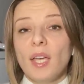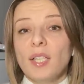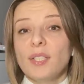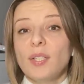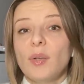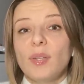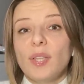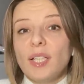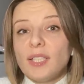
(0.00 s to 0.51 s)

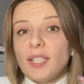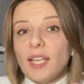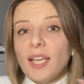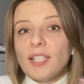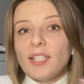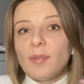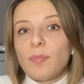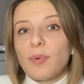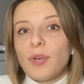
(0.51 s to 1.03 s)
So this
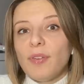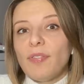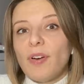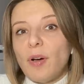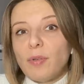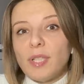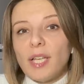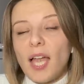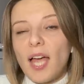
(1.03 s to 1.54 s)
is a brief
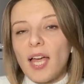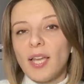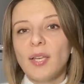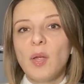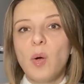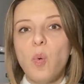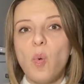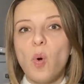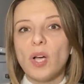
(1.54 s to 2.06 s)
outline
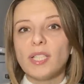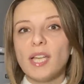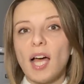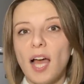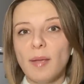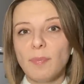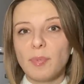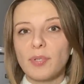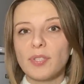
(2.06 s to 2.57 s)
what
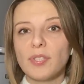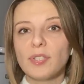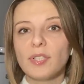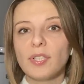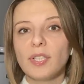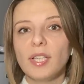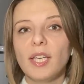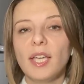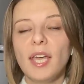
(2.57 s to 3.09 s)
I
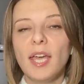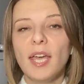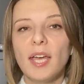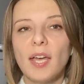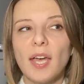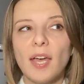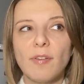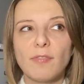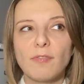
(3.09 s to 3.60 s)
personally
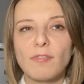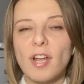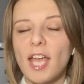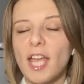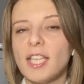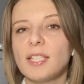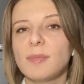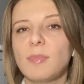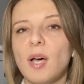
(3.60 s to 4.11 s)
have
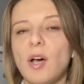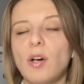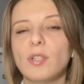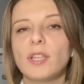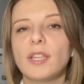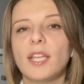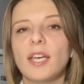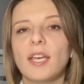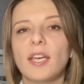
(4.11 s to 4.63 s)
read about
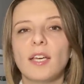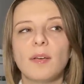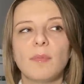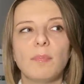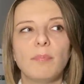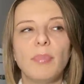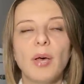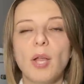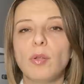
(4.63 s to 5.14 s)
the
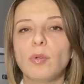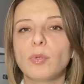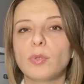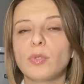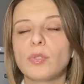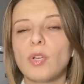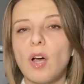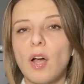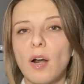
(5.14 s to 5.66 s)

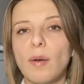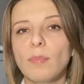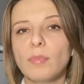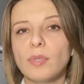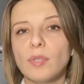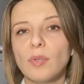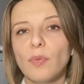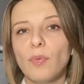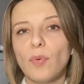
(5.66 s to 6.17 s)
Belarus
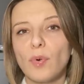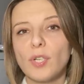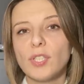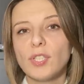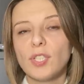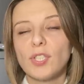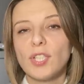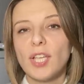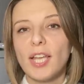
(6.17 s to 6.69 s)
armed
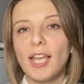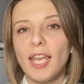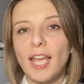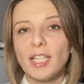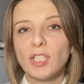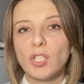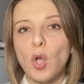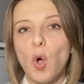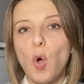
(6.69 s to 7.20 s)
forces, and
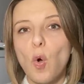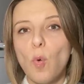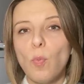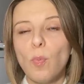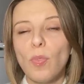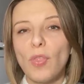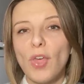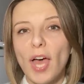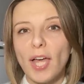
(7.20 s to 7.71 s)
let's hope
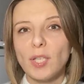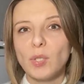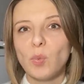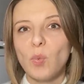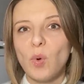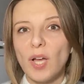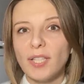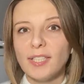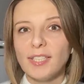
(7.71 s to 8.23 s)
that
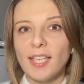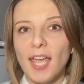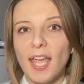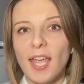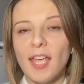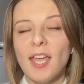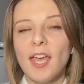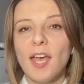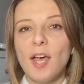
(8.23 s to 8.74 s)
one
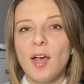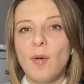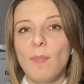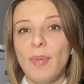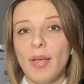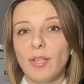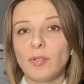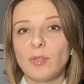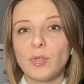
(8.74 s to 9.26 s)
day
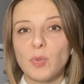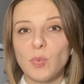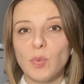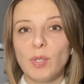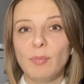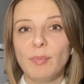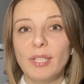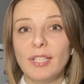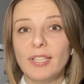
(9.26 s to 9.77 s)
Belarus
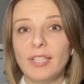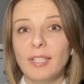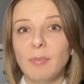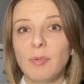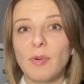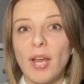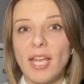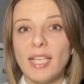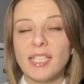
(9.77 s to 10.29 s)
will be
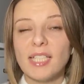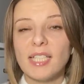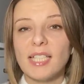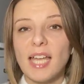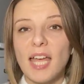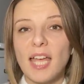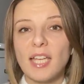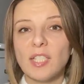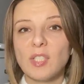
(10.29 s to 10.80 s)
liberated
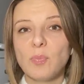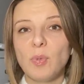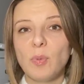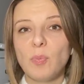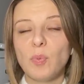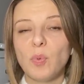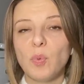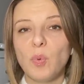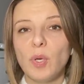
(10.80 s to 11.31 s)
and
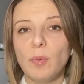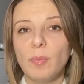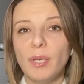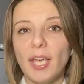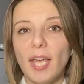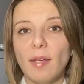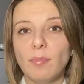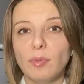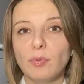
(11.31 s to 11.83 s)
people will be
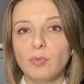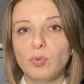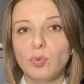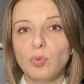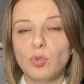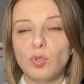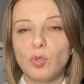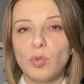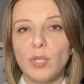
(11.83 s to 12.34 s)
able to
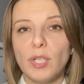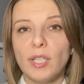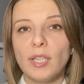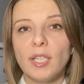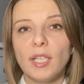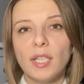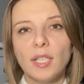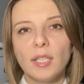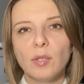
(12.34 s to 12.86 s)
join
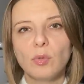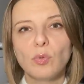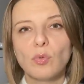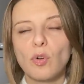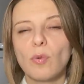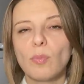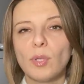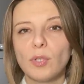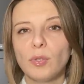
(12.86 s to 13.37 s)
the
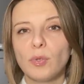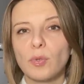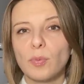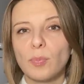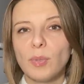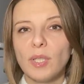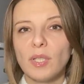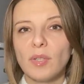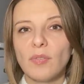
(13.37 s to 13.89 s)
normal
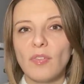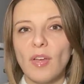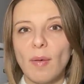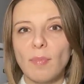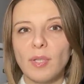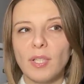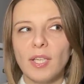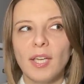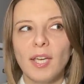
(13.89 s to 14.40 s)
European
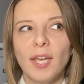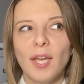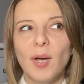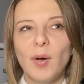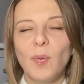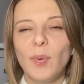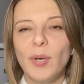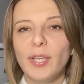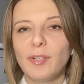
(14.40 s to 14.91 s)
family.
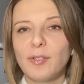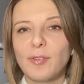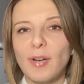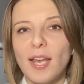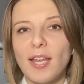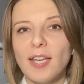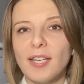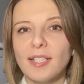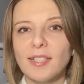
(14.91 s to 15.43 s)
We
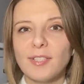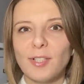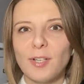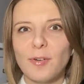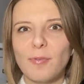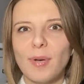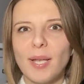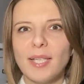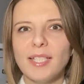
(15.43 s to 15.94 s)
Ukrainians
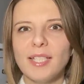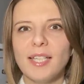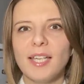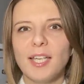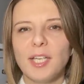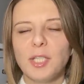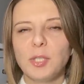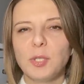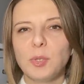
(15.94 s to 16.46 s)
are ready
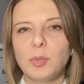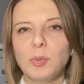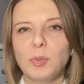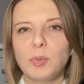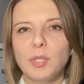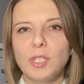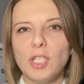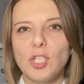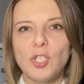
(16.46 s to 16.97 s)
to
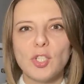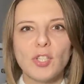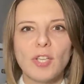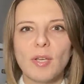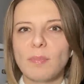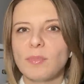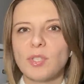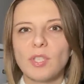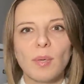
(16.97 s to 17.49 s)
teach
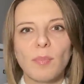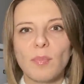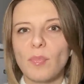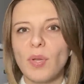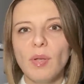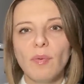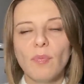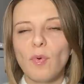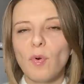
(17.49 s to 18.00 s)
them some
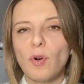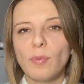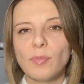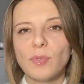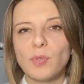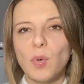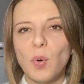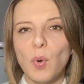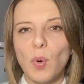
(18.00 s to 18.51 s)

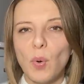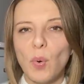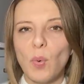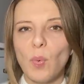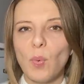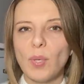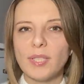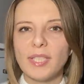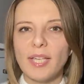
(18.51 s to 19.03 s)
reforms or
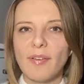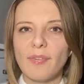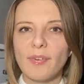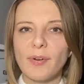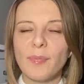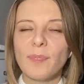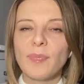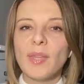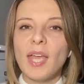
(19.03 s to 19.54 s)
whatever.
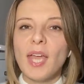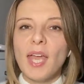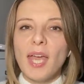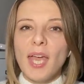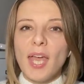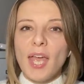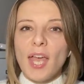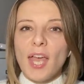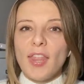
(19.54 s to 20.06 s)

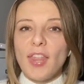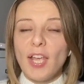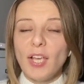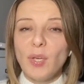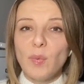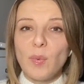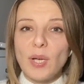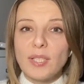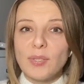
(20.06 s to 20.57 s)
Thank
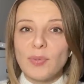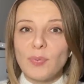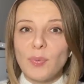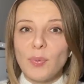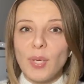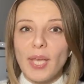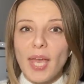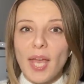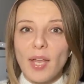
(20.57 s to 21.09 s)
you once
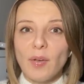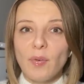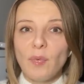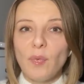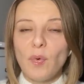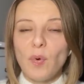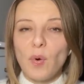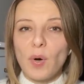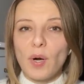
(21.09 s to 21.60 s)
again
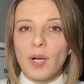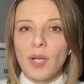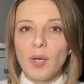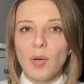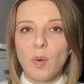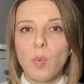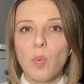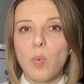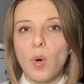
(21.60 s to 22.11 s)
for
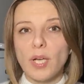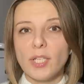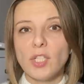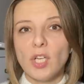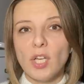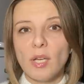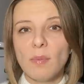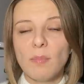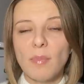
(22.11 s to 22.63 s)

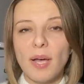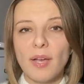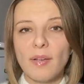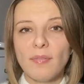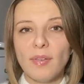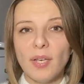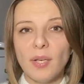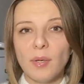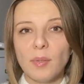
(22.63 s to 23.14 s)
watching my
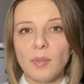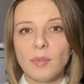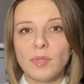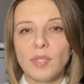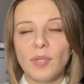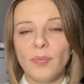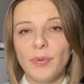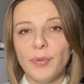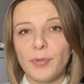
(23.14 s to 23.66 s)
videos.
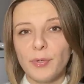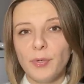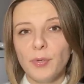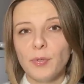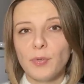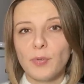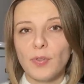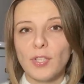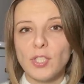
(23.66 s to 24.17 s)
If you're
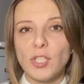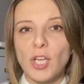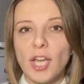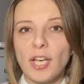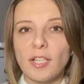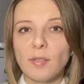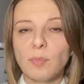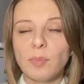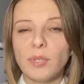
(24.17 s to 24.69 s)
new to the
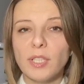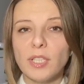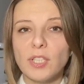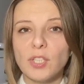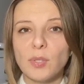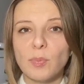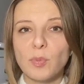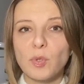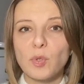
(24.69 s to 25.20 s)
channel, please
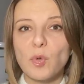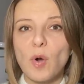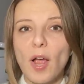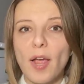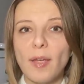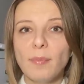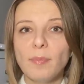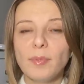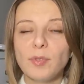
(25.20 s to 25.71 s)

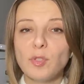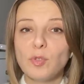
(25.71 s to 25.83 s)
subscribe.